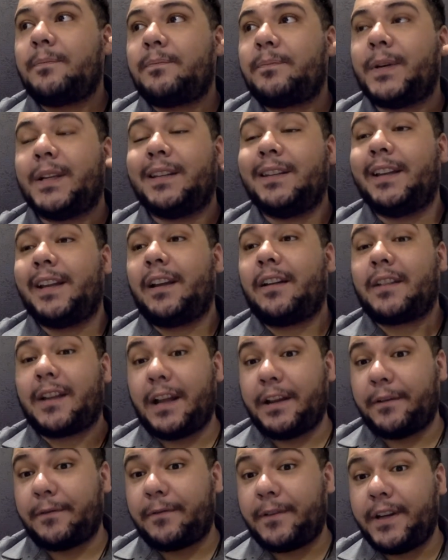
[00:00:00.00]
But Leon
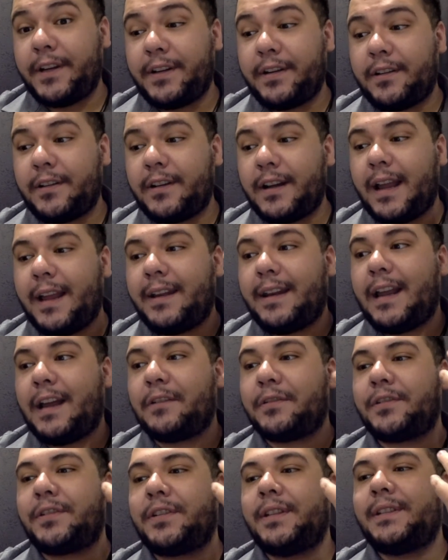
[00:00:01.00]
kind of freed her, and now
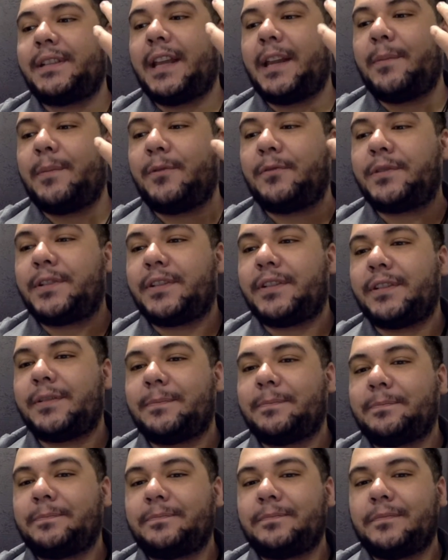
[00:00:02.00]
she's able to
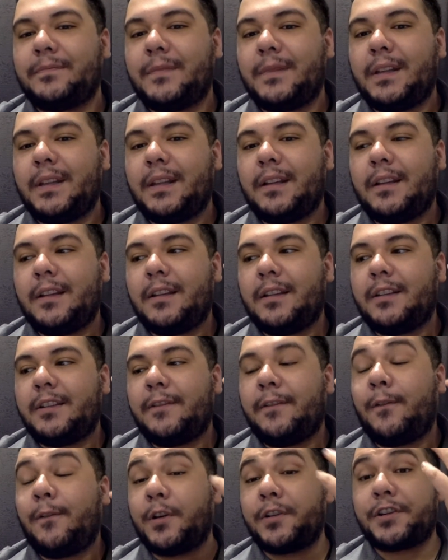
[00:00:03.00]

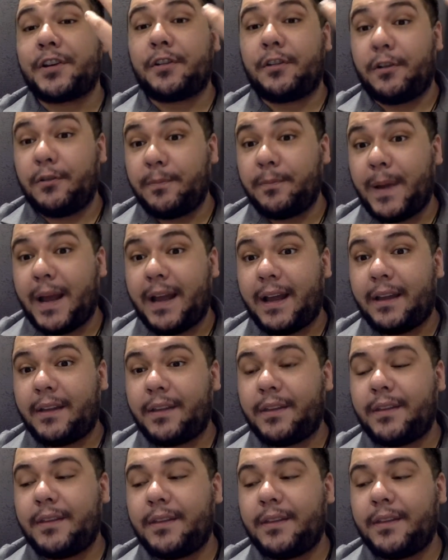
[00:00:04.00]
forge her own path.